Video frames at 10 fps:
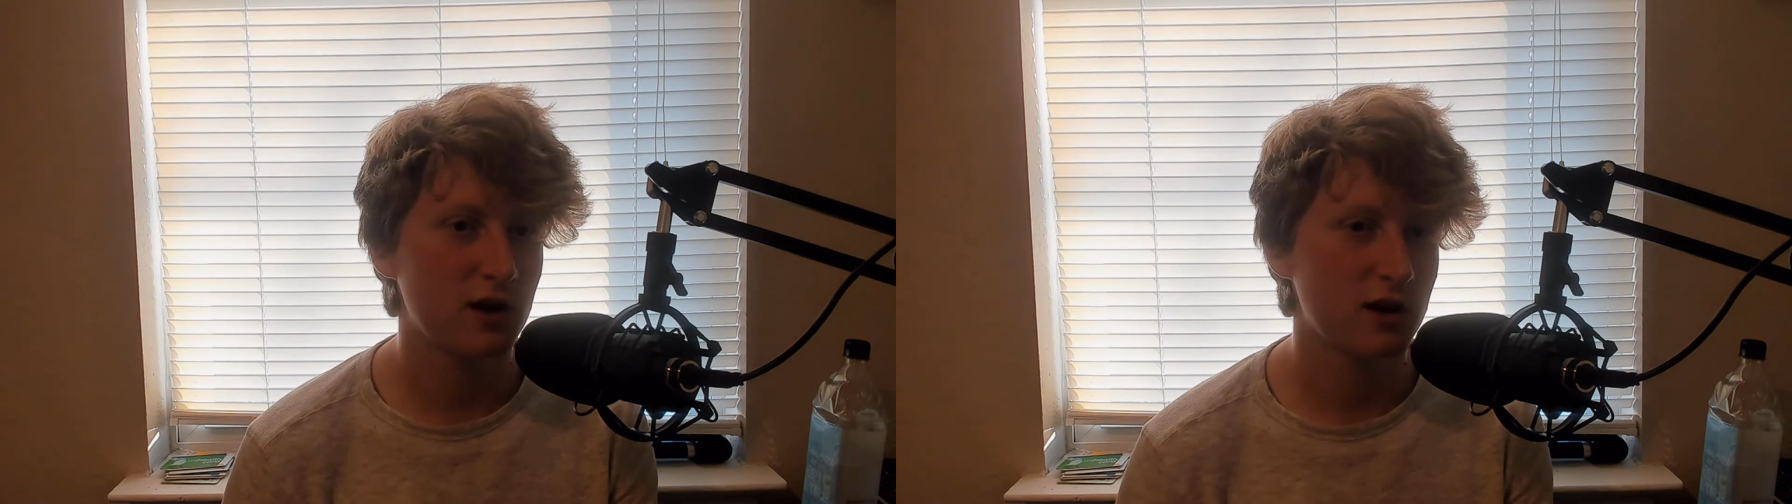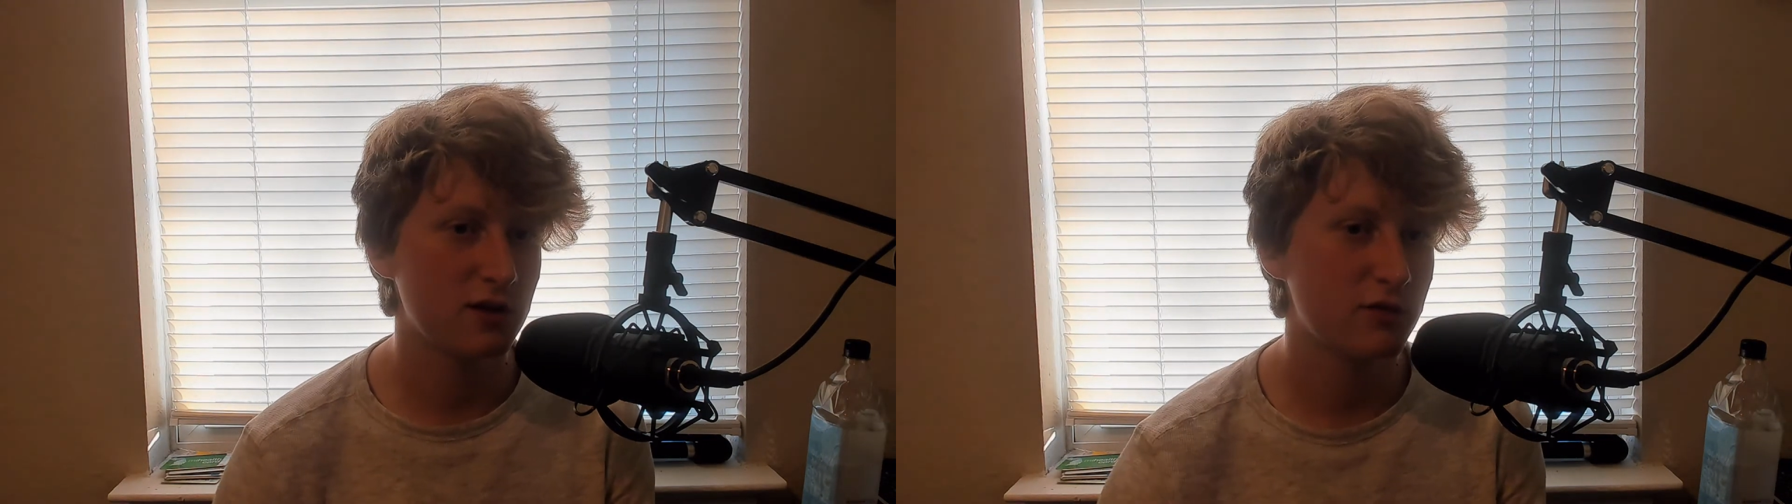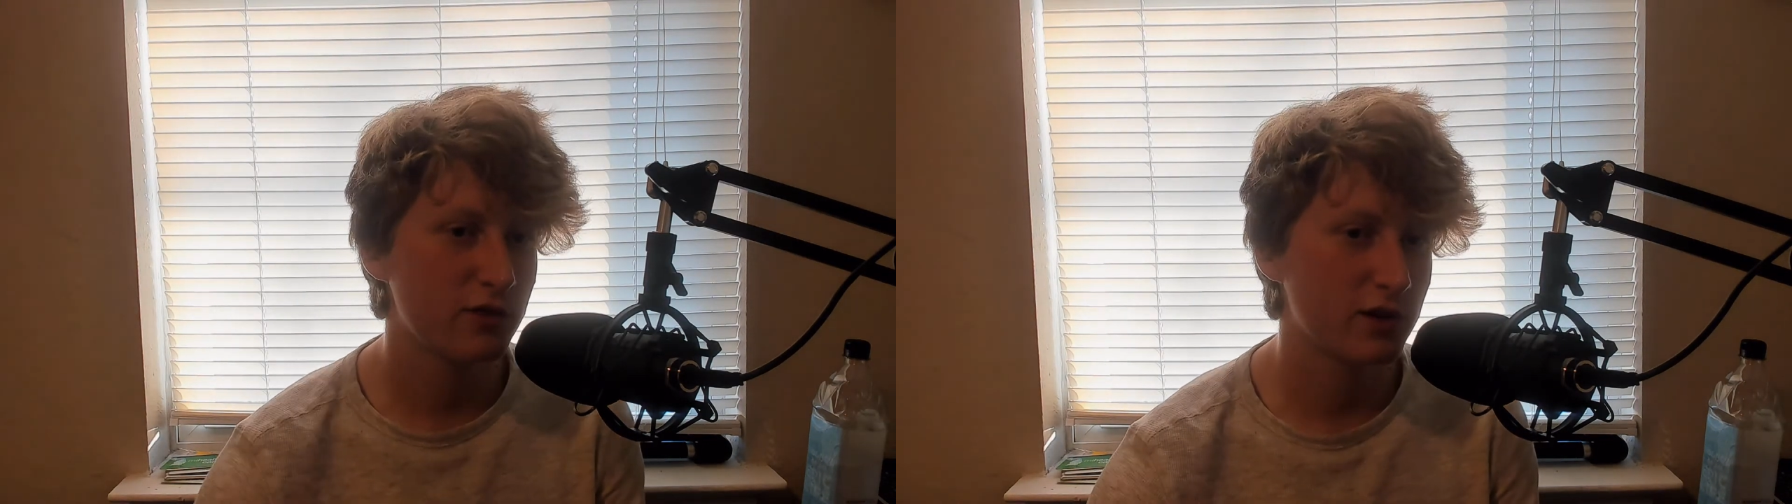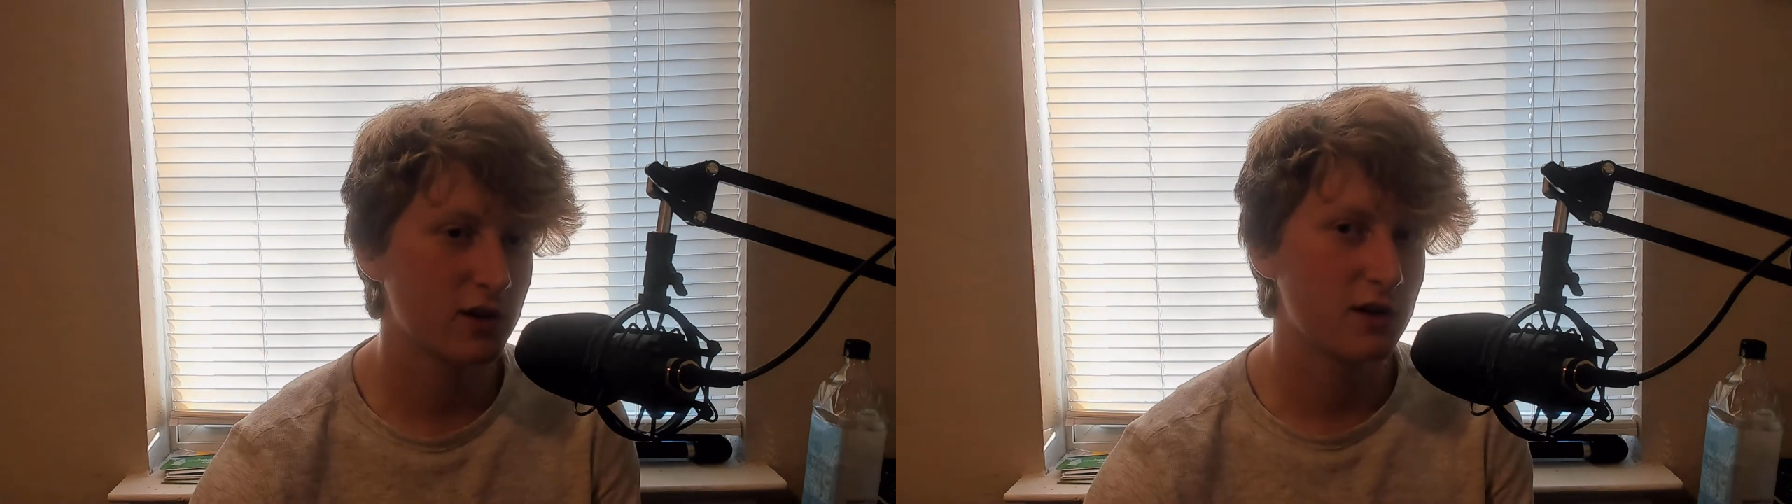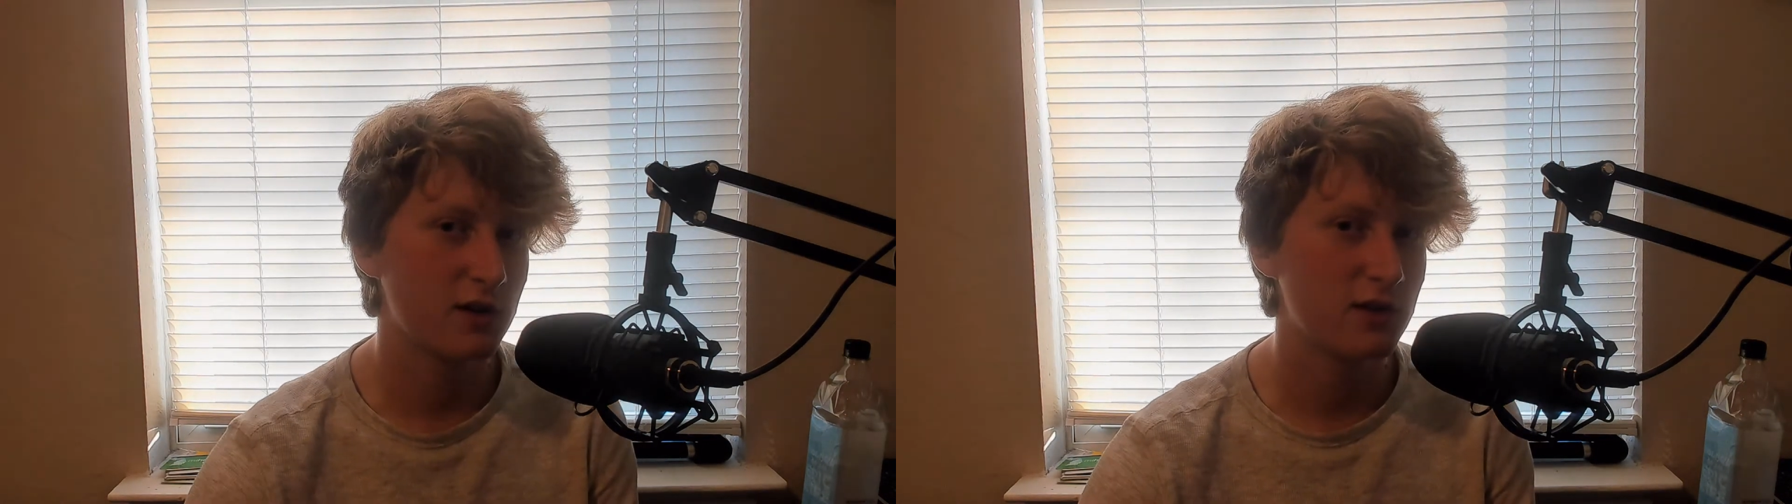I don't
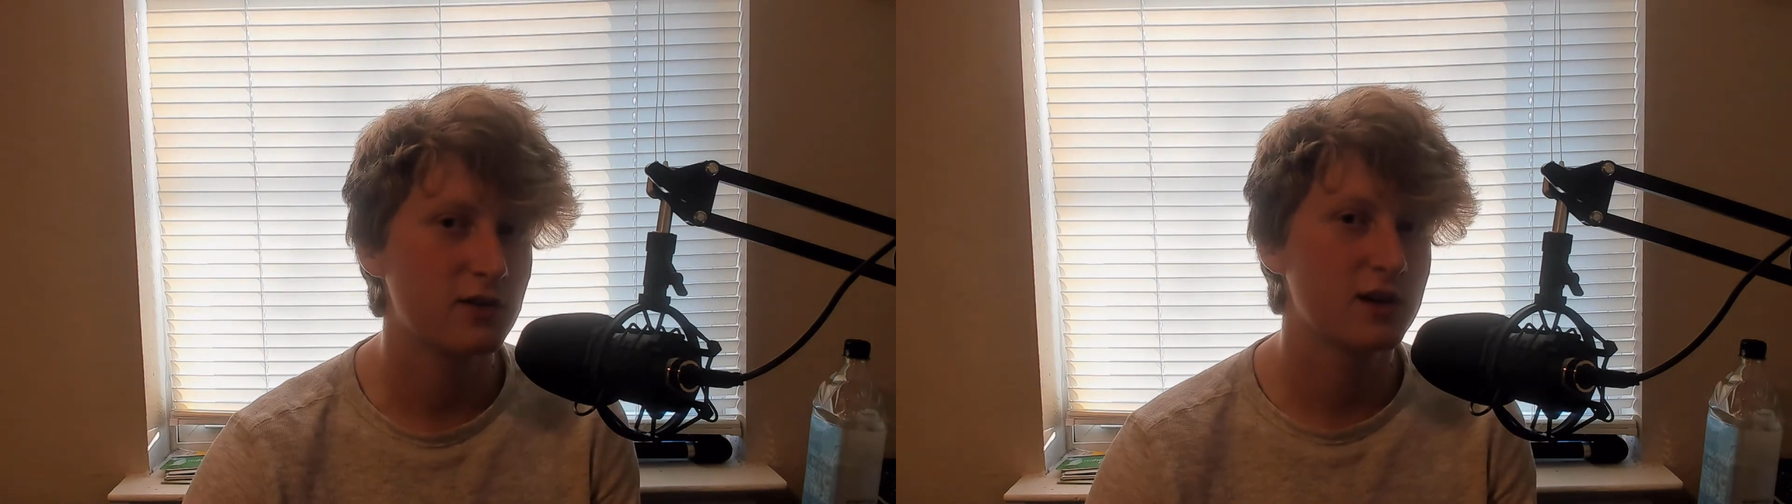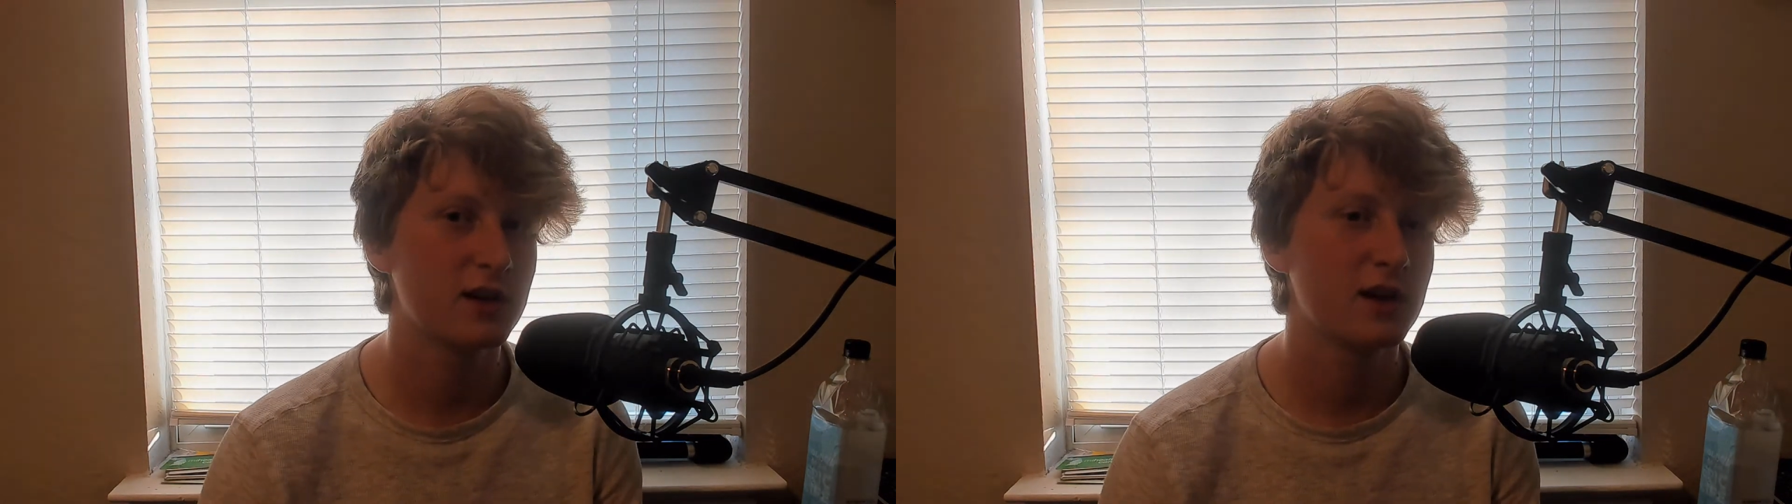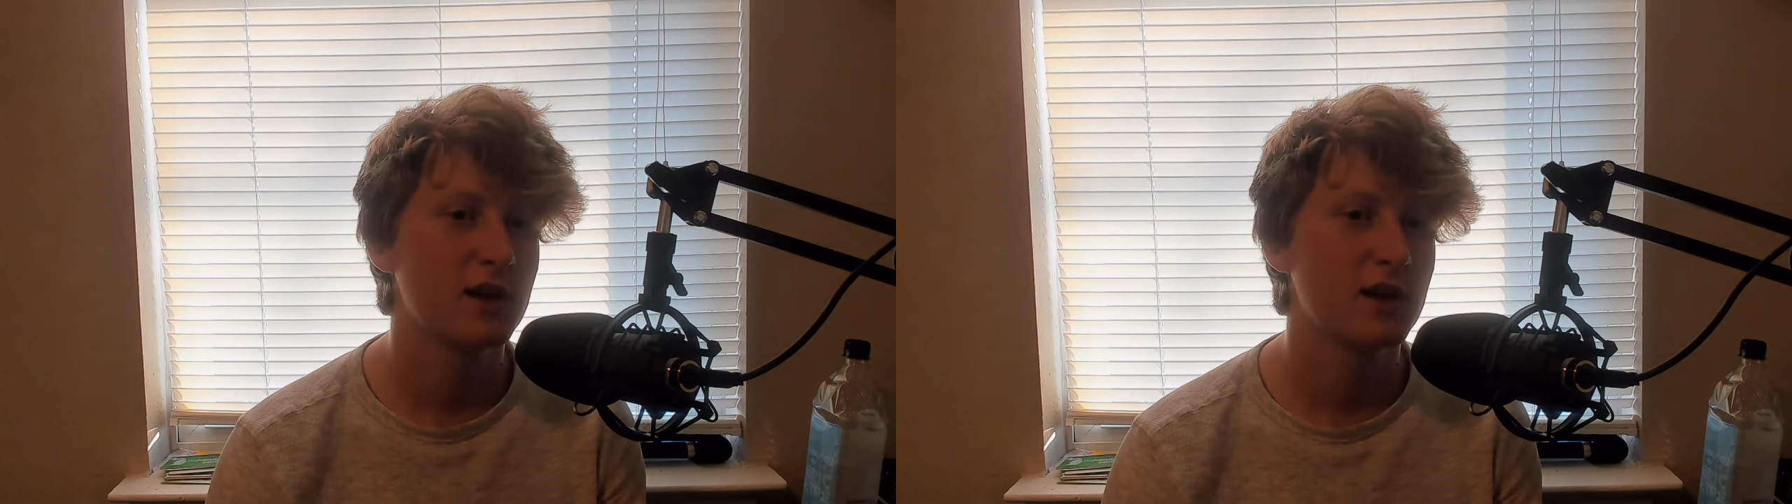fucking know, like